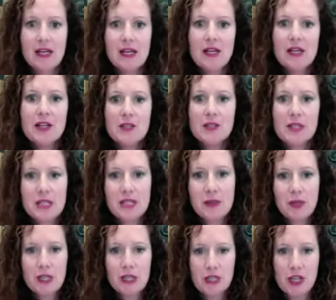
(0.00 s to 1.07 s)
So today
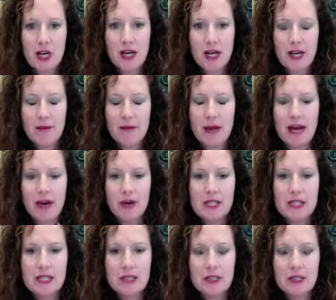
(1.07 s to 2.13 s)
we're going to talk about
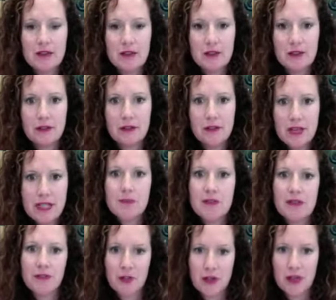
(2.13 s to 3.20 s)

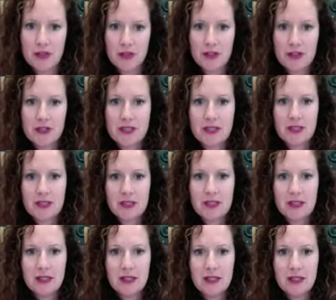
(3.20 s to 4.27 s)
Facebook for authors
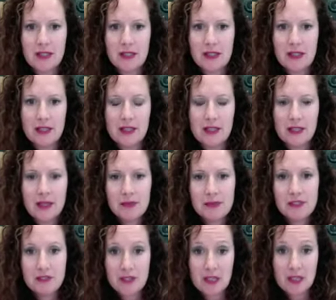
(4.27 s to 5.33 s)
and a couple
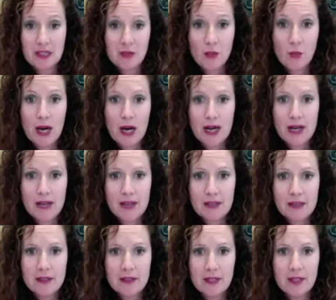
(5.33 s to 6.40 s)
different things, why
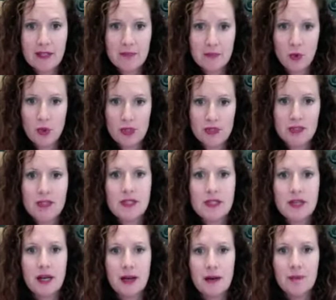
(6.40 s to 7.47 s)
it's important.
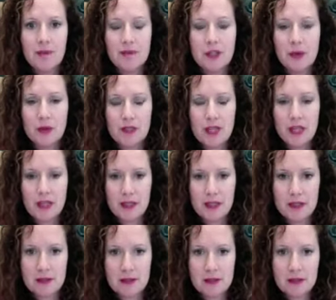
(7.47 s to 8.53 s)
We talk
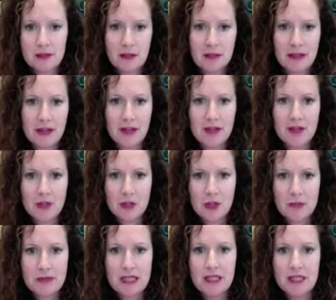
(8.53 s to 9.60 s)
about
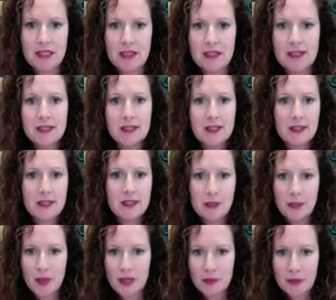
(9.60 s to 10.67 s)
social media. It's a
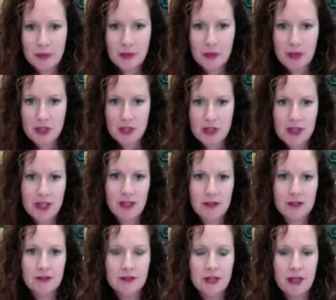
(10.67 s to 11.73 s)
way to promote
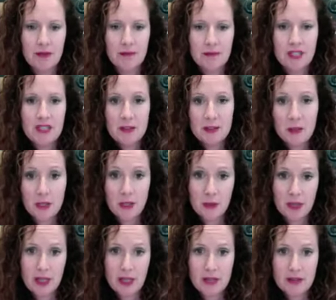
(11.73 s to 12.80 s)
yourself. It's also a good
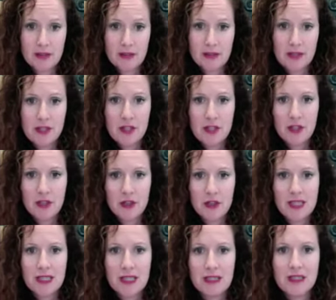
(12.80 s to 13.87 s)
way to
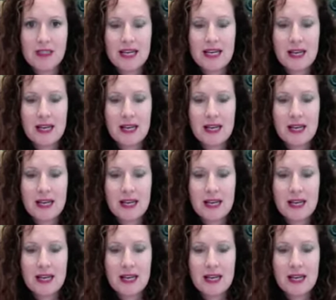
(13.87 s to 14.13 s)
learn things.